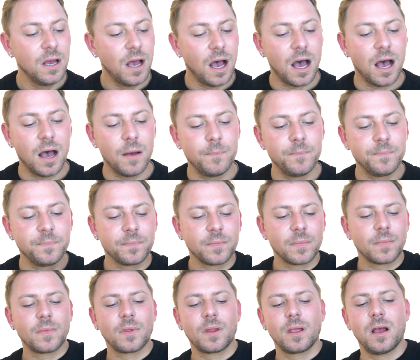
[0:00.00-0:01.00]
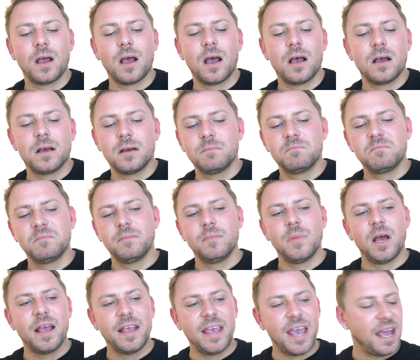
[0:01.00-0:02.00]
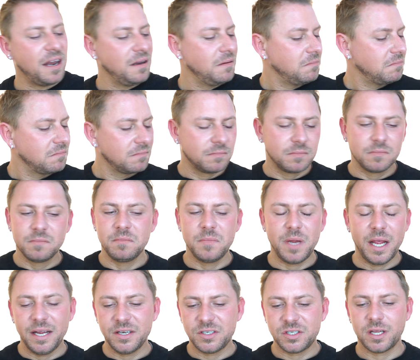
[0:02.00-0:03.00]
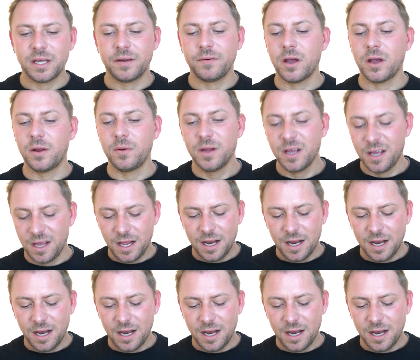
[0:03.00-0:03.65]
Again, each own.